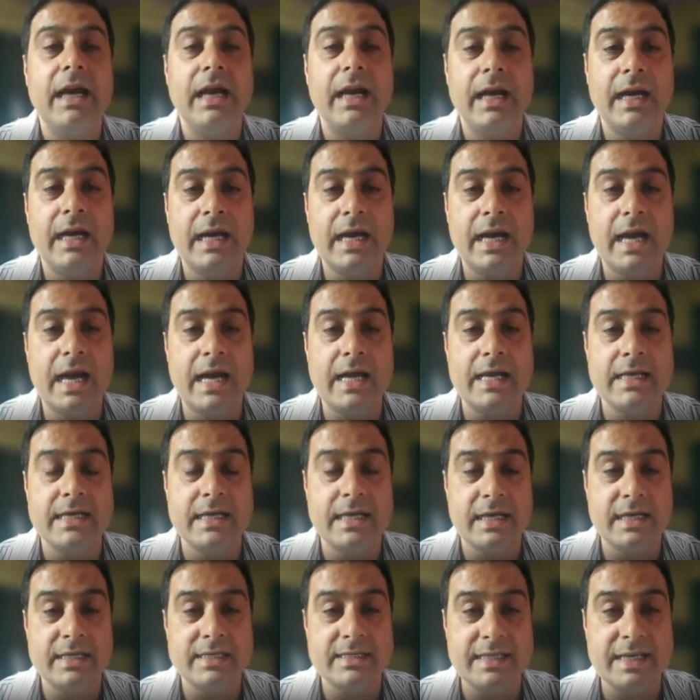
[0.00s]

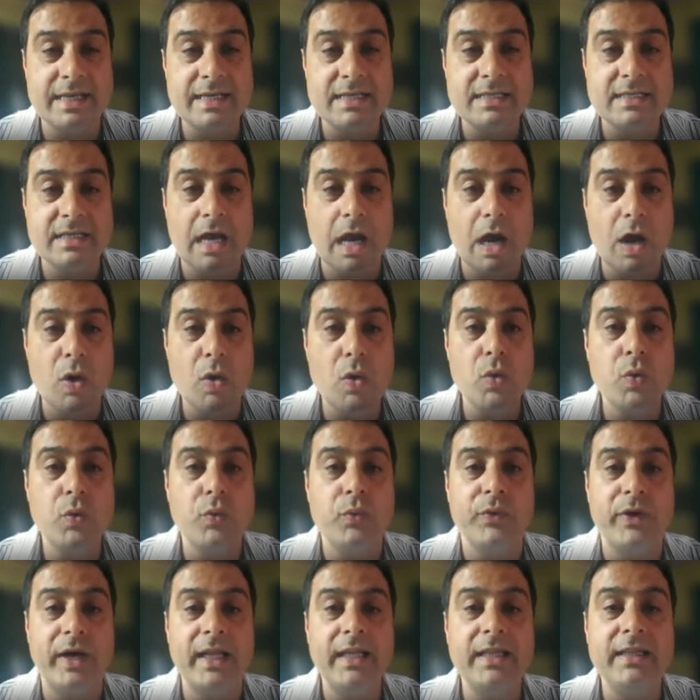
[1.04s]
assess how
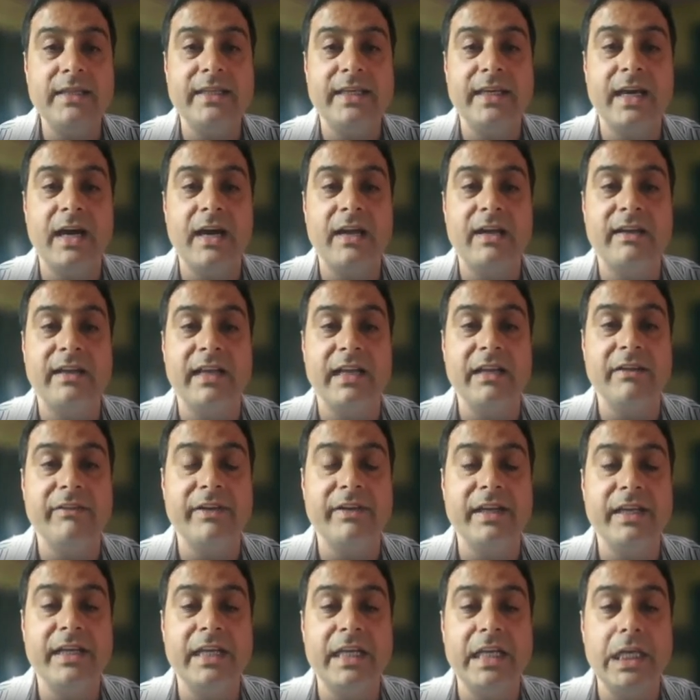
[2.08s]
well they are
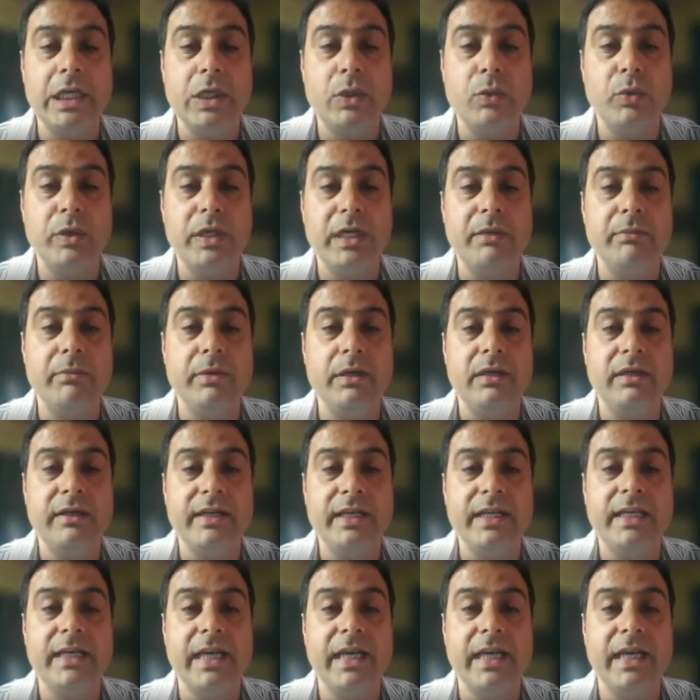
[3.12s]
delivering equitable tree